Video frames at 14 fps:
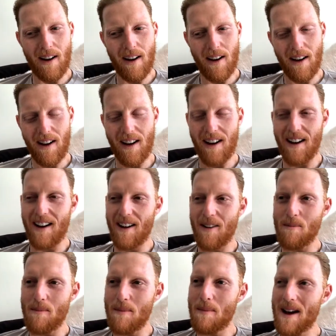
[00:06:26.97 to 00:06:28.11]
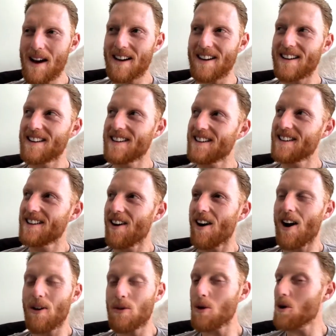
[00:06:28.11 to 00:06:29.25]
Ah, man.
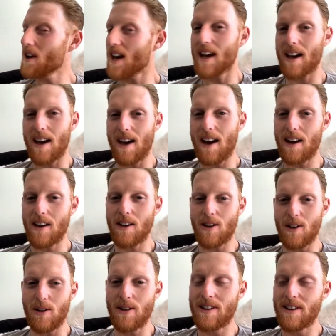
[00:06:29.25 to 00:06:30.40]
I thought KKR,